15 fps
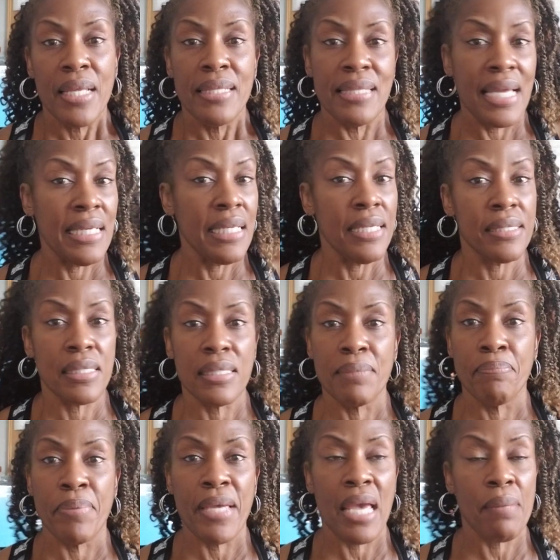They need to
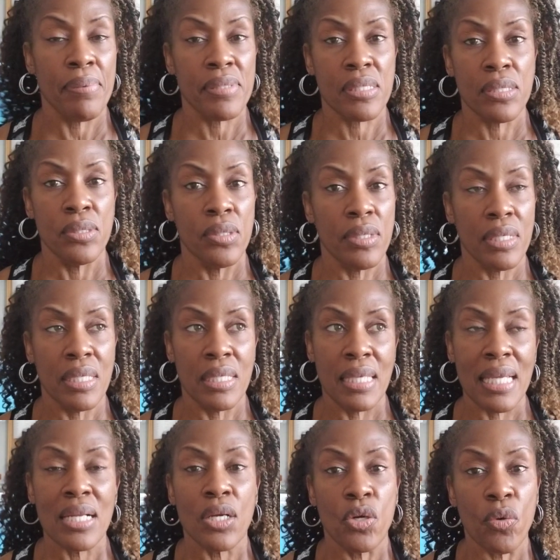be able to
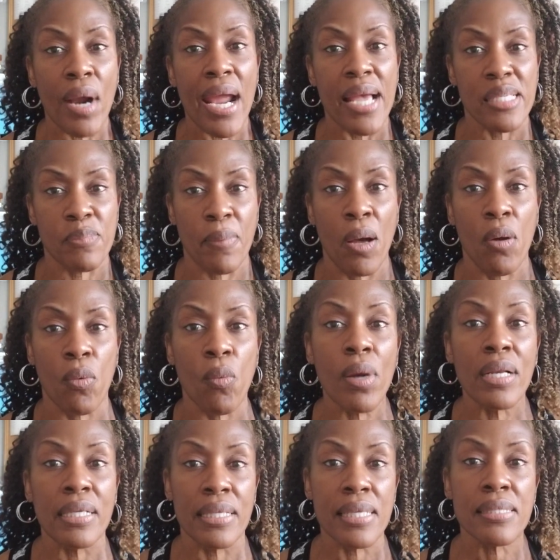get a grasp on
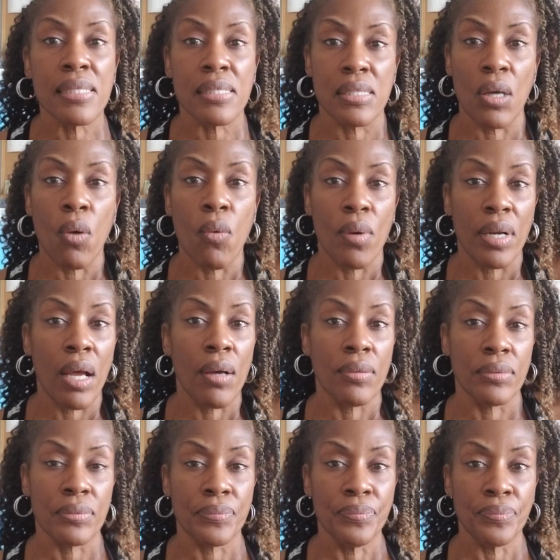what it is that's going on.